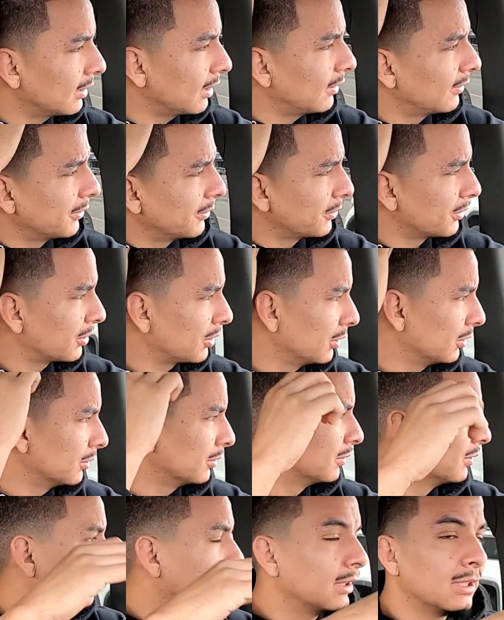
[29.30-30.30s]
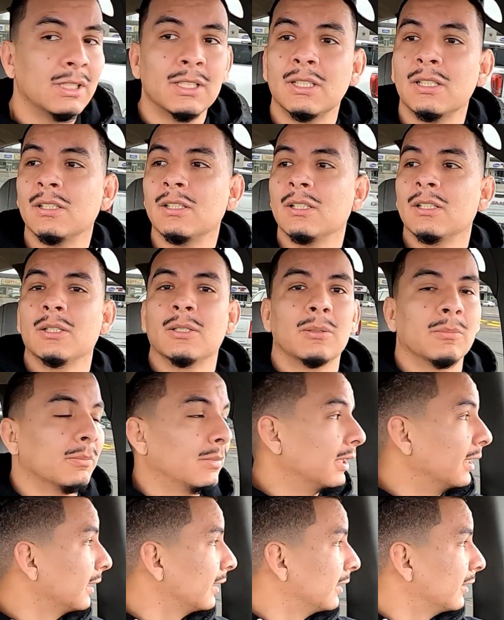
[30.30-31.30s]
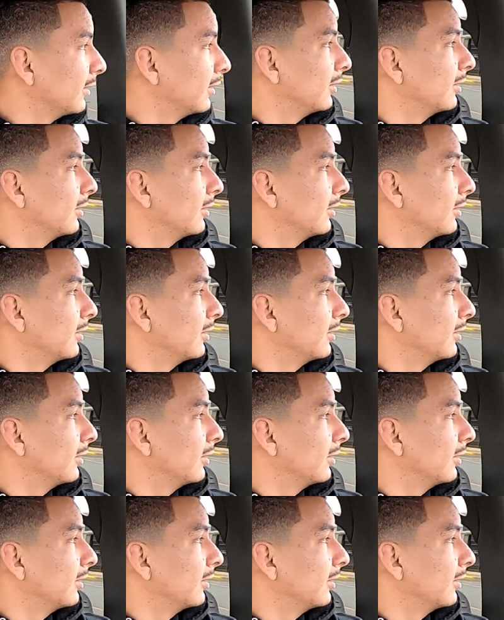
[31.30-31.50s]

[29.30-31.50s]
Everything was cool. But